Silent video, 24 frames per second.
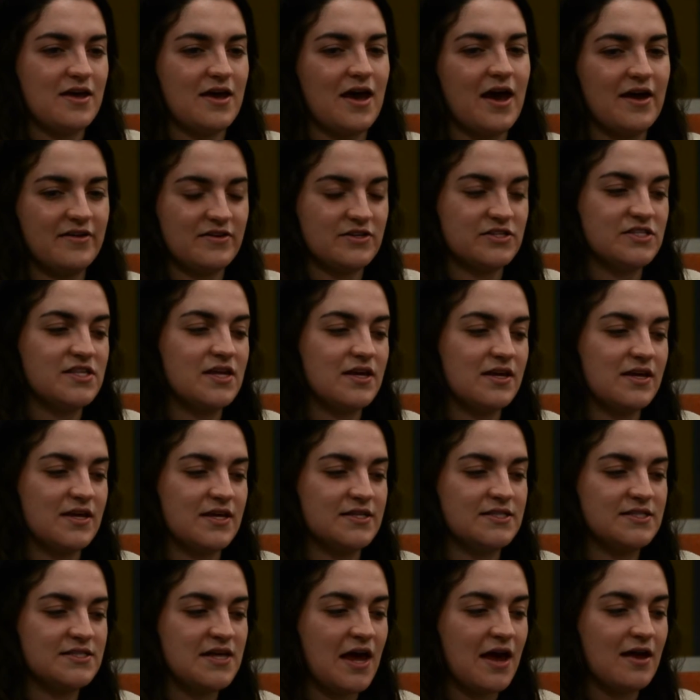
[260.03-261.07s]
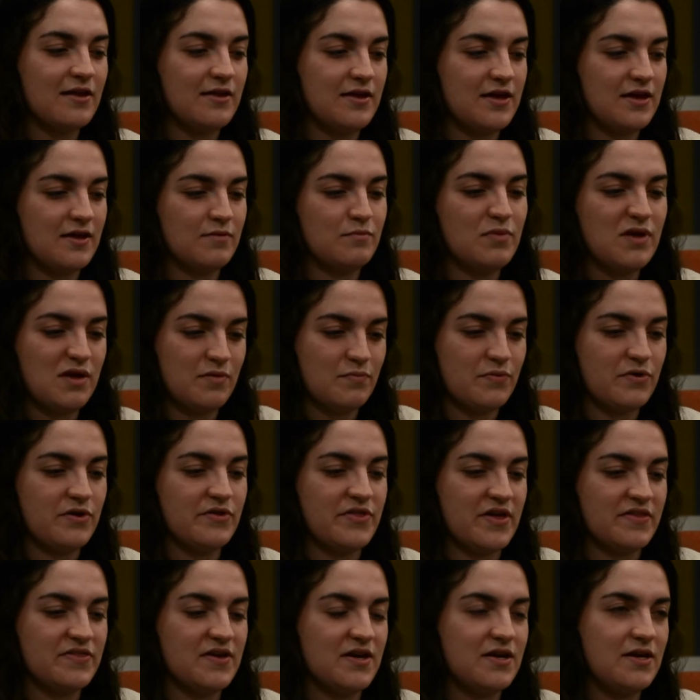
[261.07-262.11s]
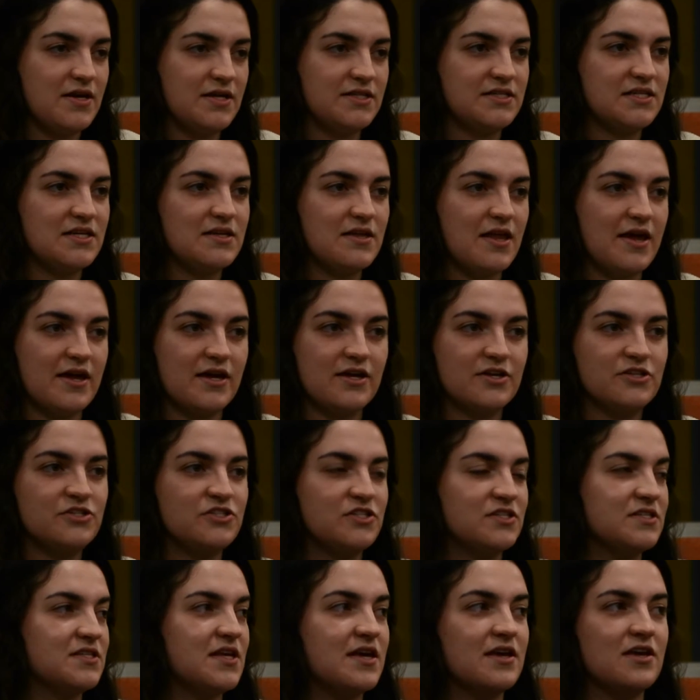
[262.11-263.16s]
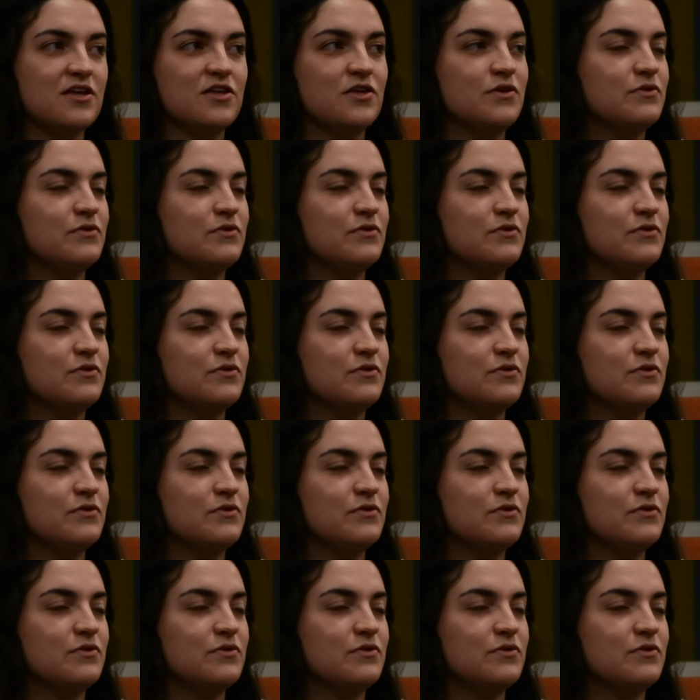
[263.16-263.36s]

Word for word: I just think it's telling people that they need to, like, just, like,